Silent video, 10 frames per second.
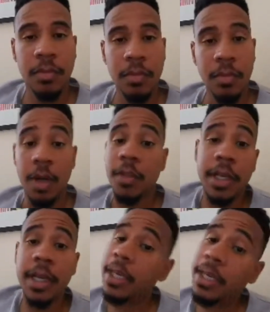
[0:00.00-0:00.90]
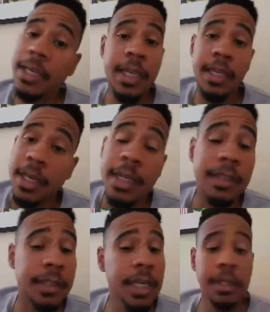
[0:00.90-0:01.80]
Other than
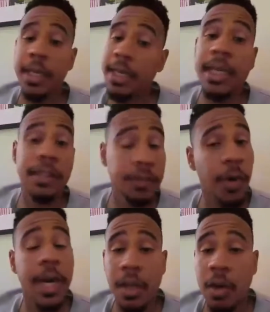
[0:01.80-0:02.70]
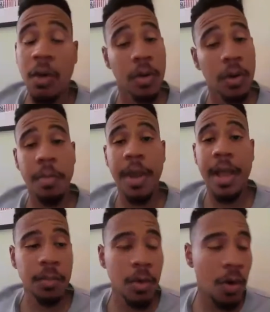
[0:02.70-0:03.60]
he is a freak on the
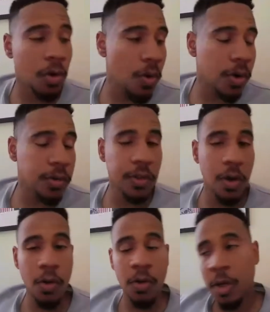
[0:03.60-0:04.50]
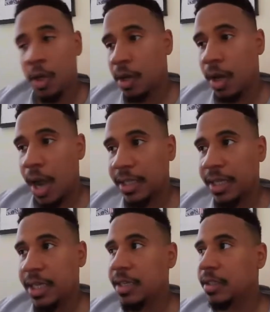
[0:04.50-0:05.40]
basketball court. So I think
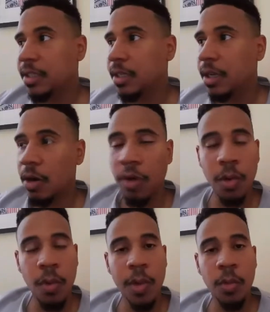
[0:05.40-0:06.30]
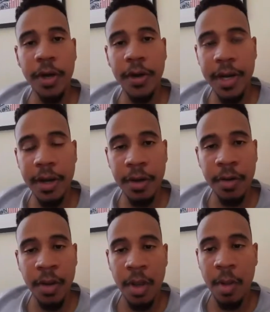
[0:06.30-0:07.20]
he's the runaway winner here.
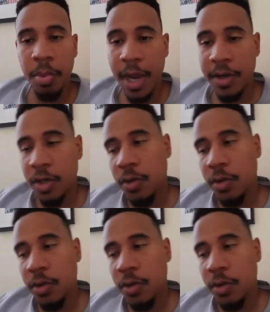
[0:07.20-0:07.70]
But I do have